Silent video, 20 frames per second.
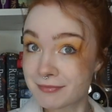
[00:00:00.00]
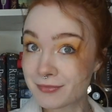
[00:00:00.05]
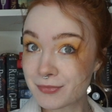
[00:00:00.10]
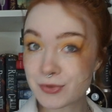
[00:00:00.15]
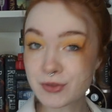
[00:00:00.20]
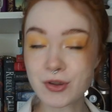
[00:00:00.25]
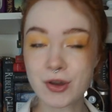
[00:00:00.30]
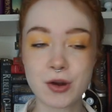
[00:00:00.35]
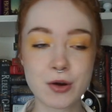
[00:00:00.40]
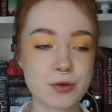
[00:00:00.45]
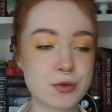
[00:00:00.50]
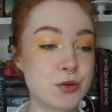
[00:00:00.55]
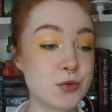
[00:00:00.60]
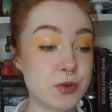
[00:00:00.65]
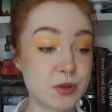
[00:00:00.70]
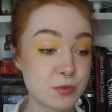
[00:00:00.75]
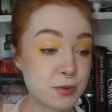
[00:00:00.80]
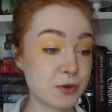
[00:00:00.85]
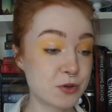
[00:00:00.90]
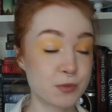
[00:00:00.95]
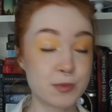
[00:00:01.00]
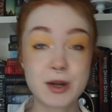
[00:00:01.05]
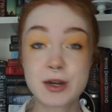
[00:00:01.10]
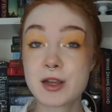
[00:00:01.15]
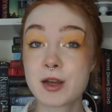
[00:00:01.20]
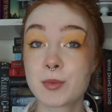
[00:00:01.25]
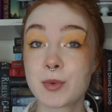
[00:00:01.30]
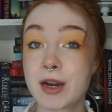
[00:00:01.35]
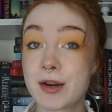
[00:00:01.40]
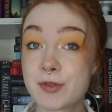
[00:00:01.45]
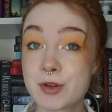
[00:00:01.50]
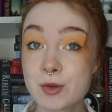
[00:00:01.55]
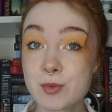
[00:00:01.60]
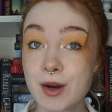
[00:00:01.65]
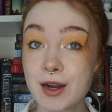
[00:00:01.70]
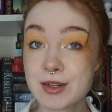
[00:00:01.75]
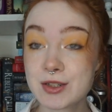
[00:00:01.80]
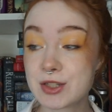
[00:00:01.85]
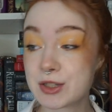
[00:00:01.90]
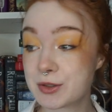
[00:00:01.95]
So you can spend your money on whatever you
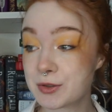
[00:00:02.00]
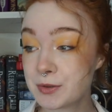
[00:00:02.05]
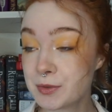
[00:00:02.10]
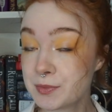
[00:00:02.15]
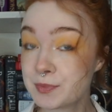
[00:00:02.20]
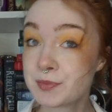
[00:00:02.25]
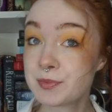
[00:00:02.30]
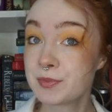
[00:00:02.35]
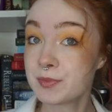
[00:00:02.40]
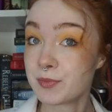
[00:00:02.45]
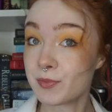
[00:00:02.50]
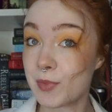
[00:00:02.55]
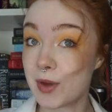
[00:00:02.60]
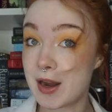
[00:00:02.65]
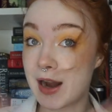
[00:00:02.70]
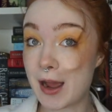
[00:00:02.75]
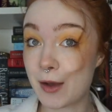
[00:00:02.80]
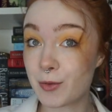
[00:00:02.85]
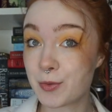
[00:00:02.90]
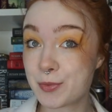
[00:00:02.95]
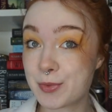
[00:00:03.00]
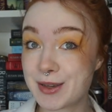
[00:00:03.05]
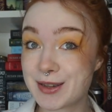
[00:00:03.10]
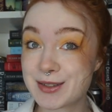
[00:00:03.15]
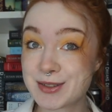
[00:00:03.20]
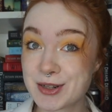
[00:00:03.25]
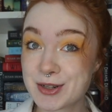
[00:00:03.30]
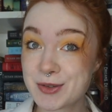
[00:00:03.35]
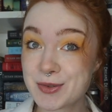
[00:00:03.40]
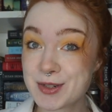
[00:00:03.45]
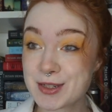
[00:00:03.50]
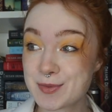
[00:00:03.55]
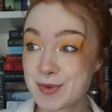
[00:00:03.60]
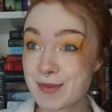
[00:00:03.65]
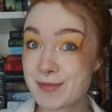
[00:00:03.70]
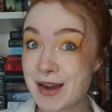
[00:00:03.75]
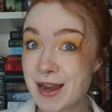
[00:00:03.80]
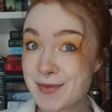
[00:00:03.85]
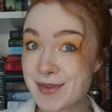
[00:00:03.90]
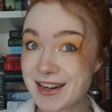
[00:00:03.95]
want to, but I will be continuing to spend
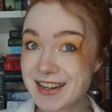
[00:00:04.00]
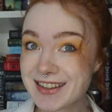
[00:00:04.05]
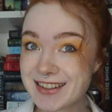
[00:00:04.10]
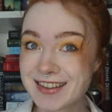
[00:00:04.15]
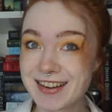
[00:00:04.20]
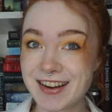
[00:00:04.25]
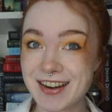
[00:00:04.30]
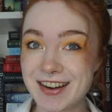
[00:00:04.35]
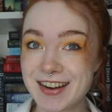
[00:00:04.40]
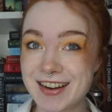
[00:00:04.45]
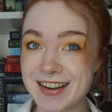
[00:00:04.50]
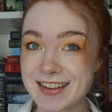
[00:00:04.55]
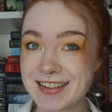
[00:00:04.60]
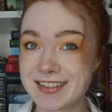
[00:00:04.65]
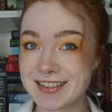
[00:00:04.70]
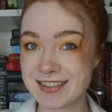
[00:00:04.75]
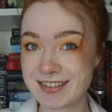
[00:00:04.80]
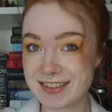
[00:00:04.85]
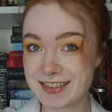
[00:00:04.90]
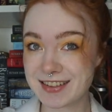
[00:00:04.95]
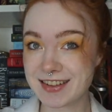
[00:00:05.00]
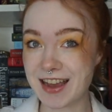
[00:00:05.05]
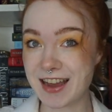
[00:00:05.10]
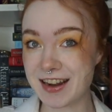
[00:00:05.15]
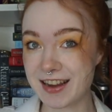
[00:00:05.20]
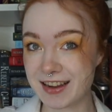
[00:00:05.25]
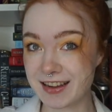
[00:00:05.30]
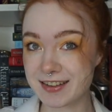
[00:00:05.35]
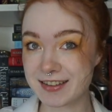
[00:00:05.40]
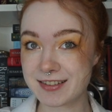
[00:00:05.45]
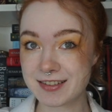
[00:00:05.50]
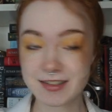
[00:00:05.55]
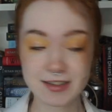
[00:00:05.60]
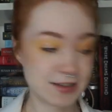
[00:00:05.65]
my money on getting